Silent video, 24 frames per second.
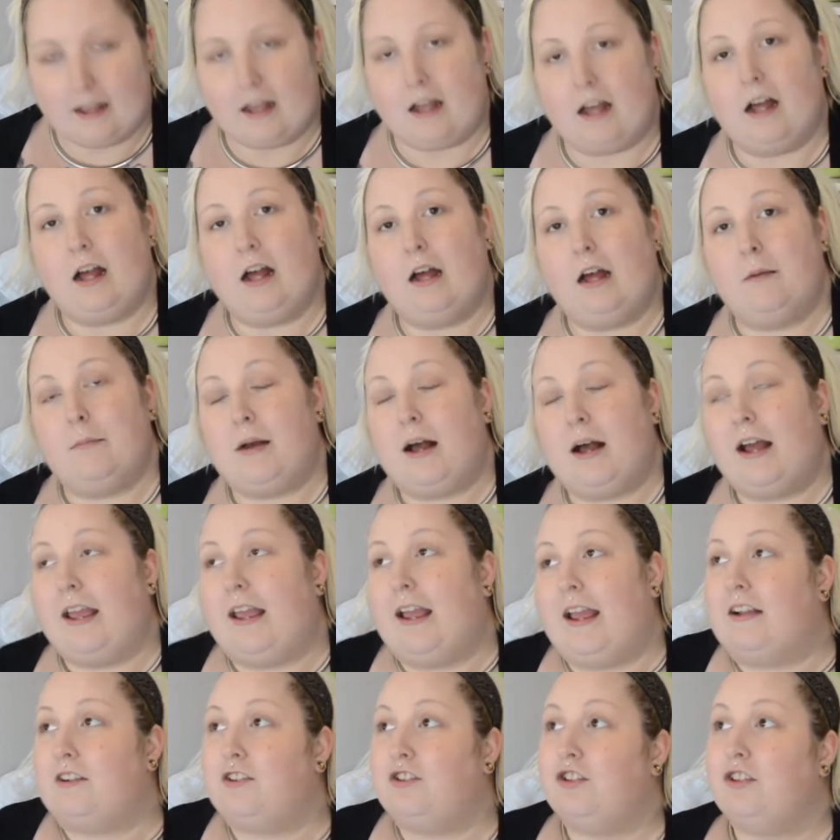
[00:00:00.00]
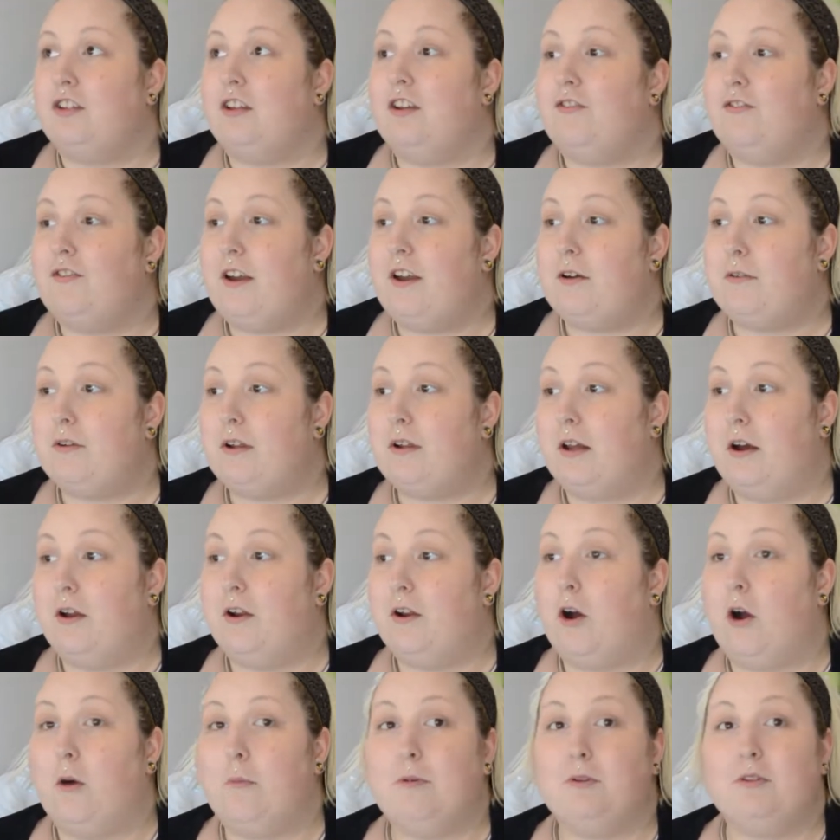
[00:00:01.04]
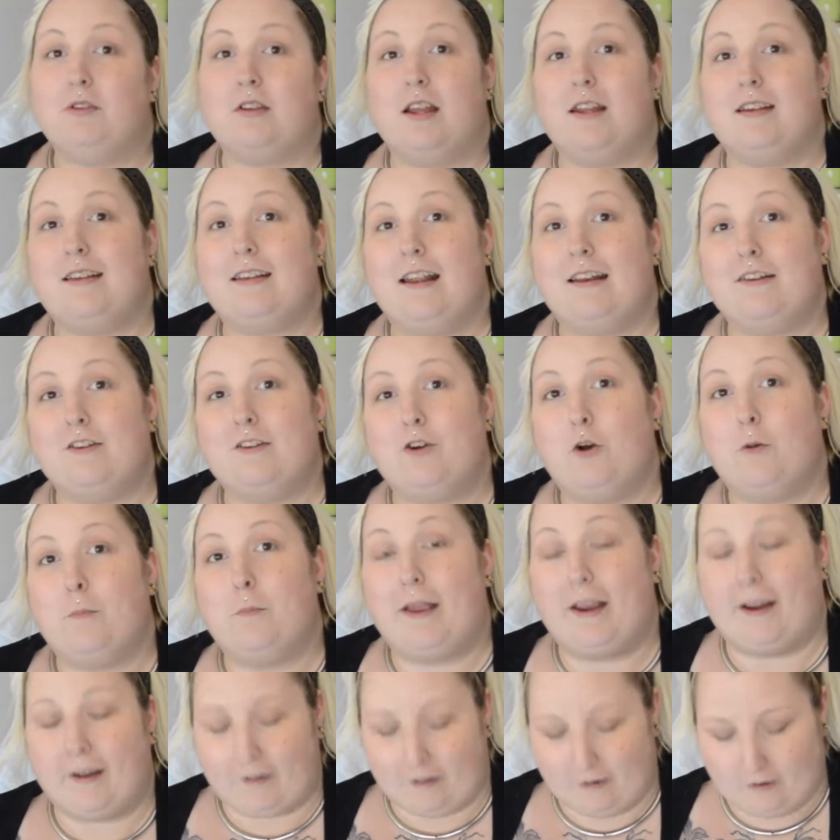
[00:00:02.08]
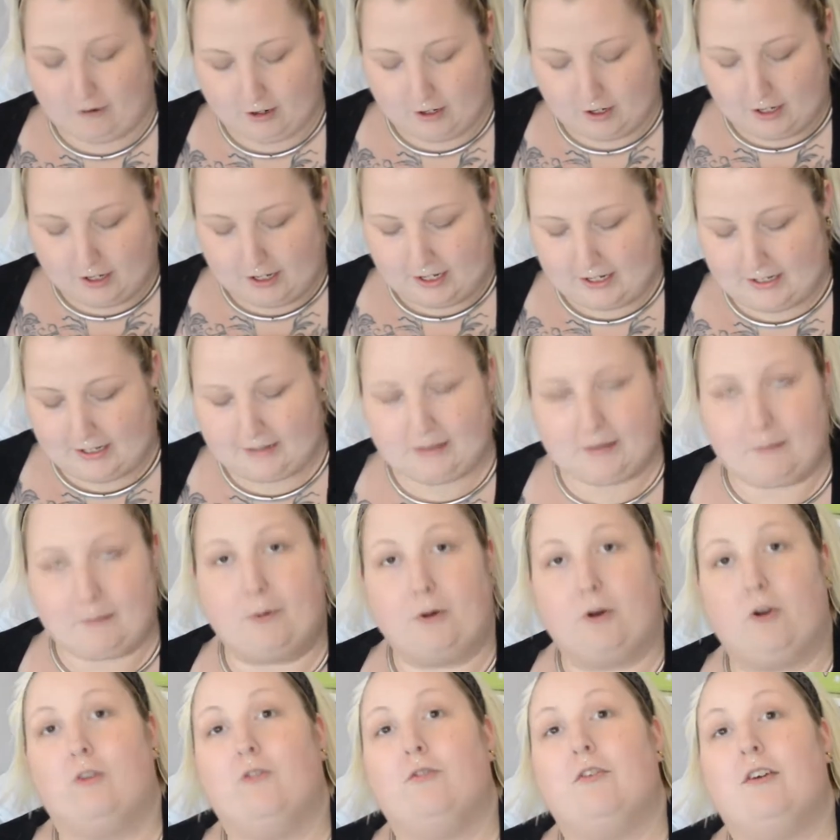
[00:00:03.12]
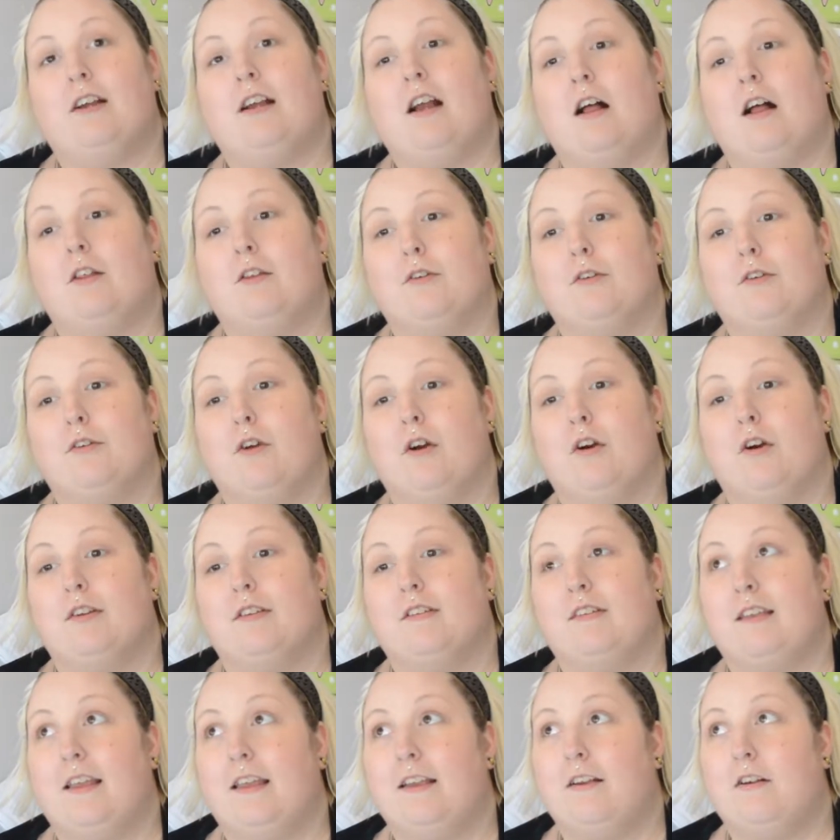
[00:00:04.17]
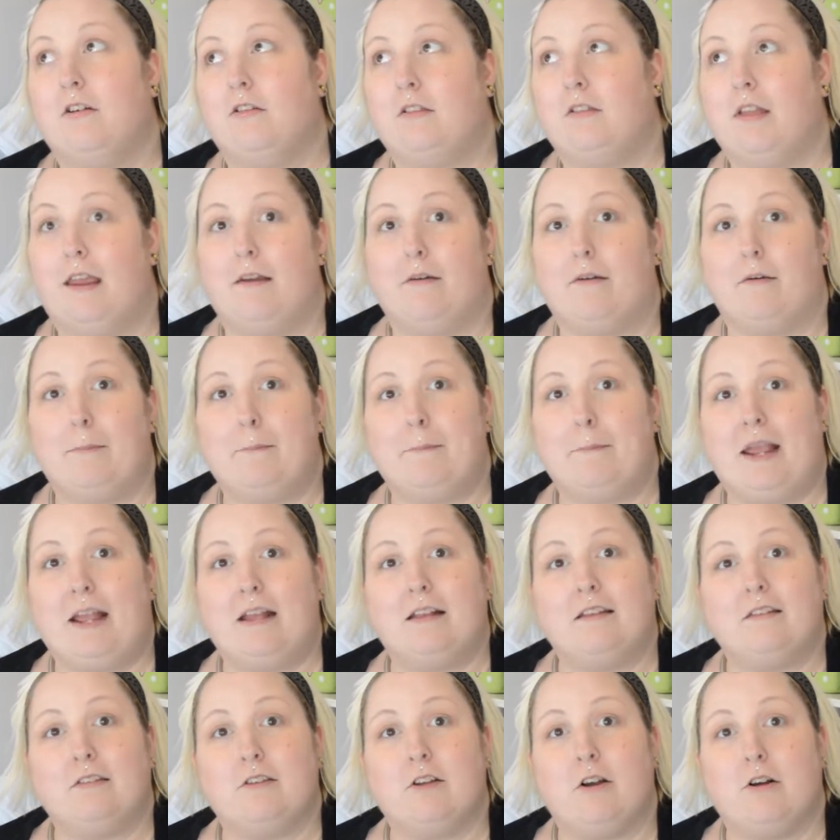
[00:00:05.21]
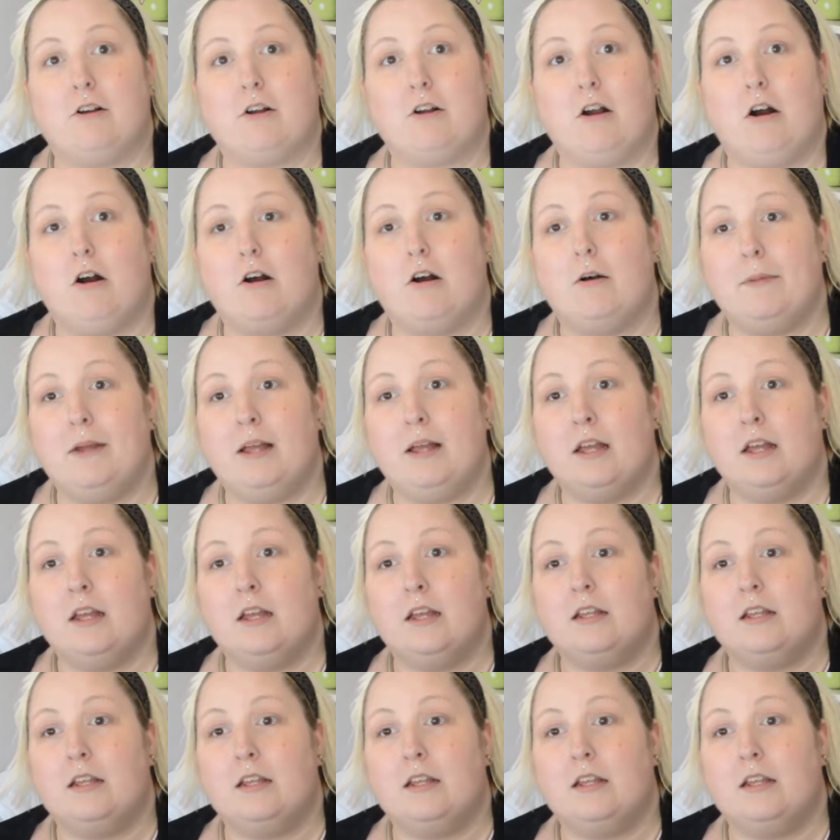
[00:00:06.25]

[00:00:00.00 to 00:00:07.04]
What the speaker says: I actually found an almost identical pair in the perfect color on a site called harempants.com.